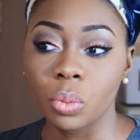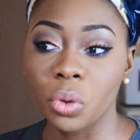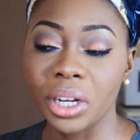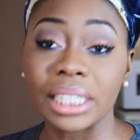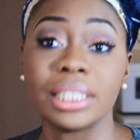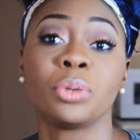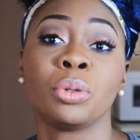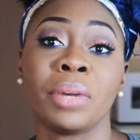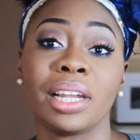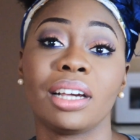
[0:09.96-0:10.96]
what I did
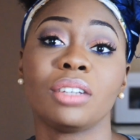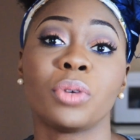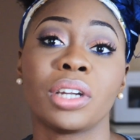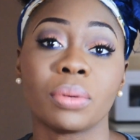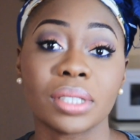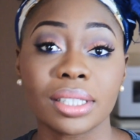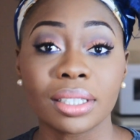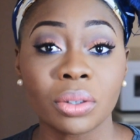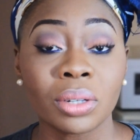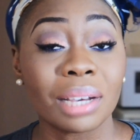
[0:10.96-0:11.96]
with my life when I was
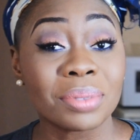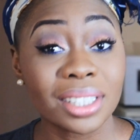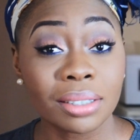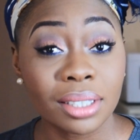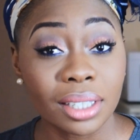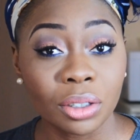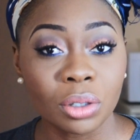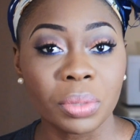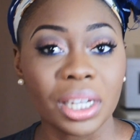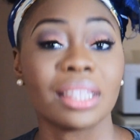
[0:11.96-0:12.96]
single. I'm still
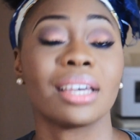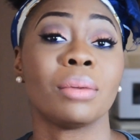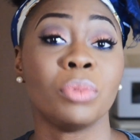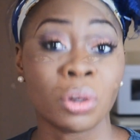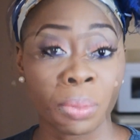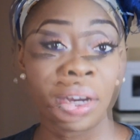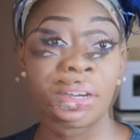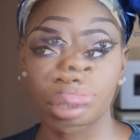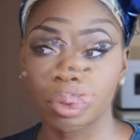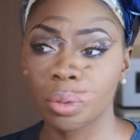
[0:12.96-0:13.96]
single, meaning that I'm not
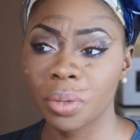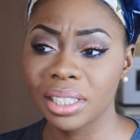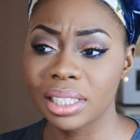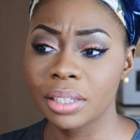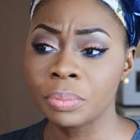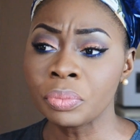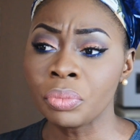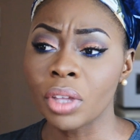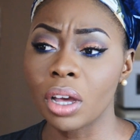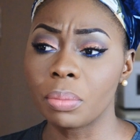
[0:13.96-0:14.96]
married. So basically
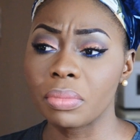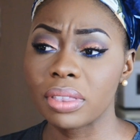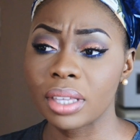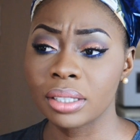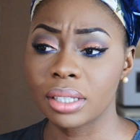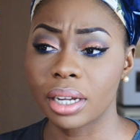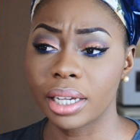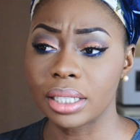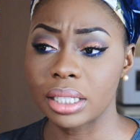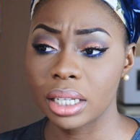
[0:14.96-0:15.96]
things that
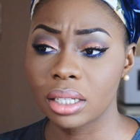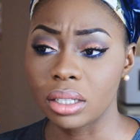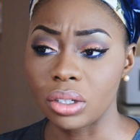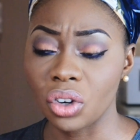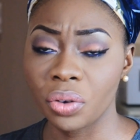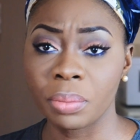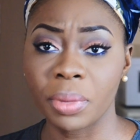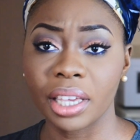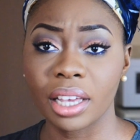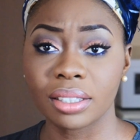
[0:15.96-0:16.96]
I did during
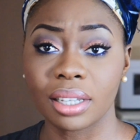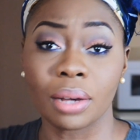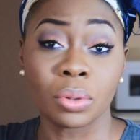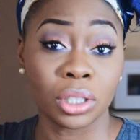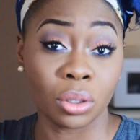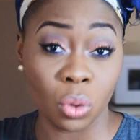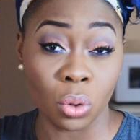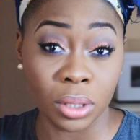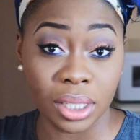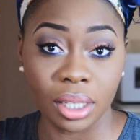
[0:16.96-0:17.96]
my years that I wasn't
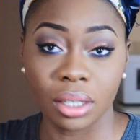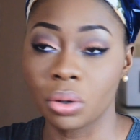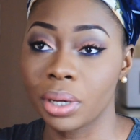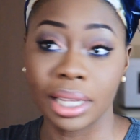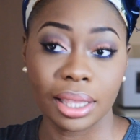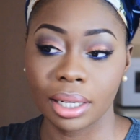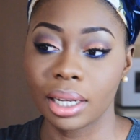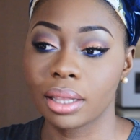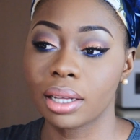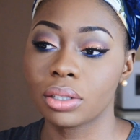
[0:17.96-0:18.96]
courting or anything
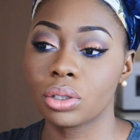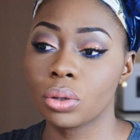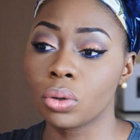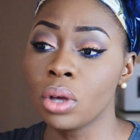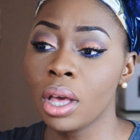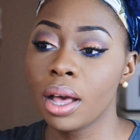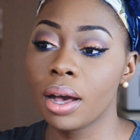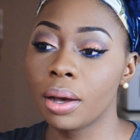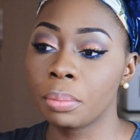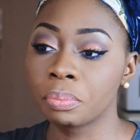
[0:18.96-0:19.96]
like that. So
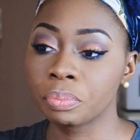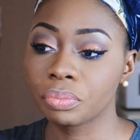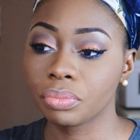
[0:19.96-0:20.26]
I'm